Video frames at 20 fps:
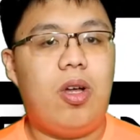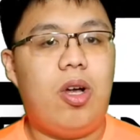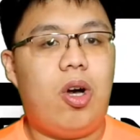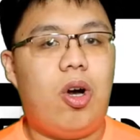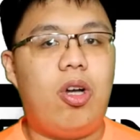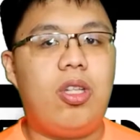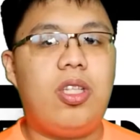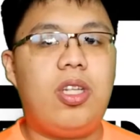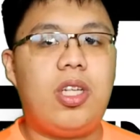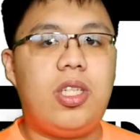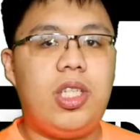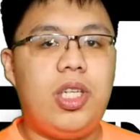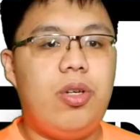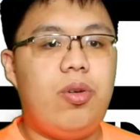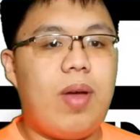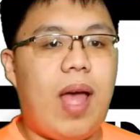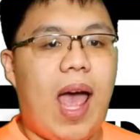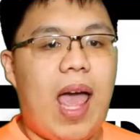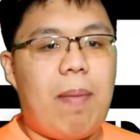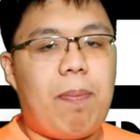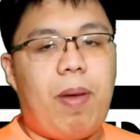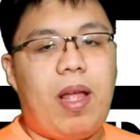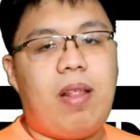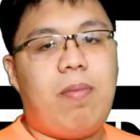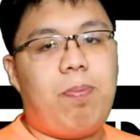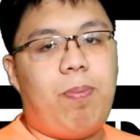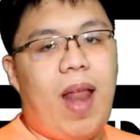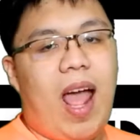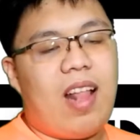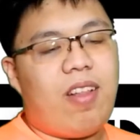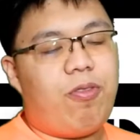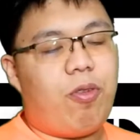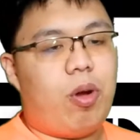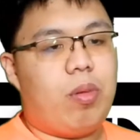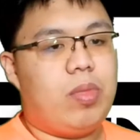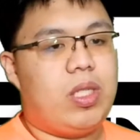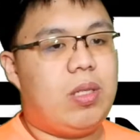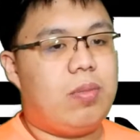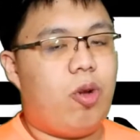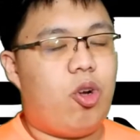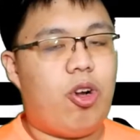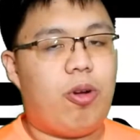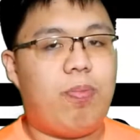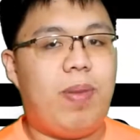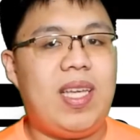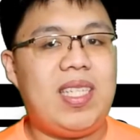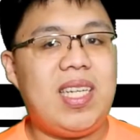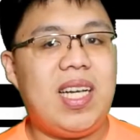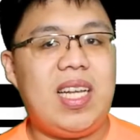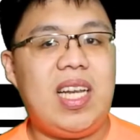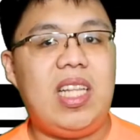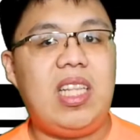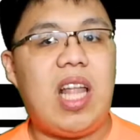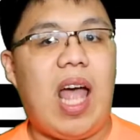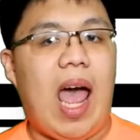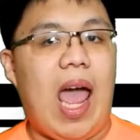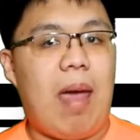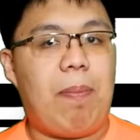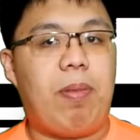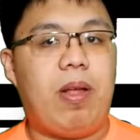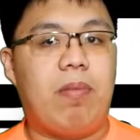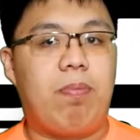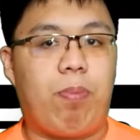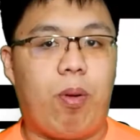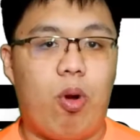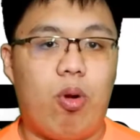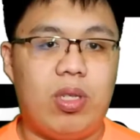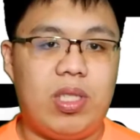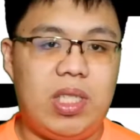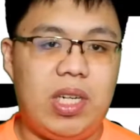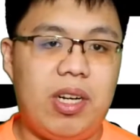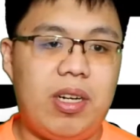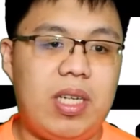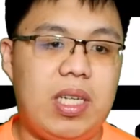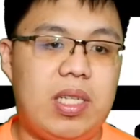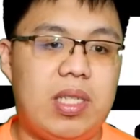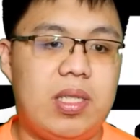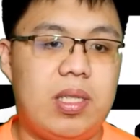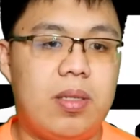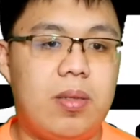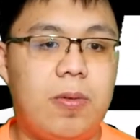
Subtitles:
on the new iPad platforms, or basically the iPad Pro series.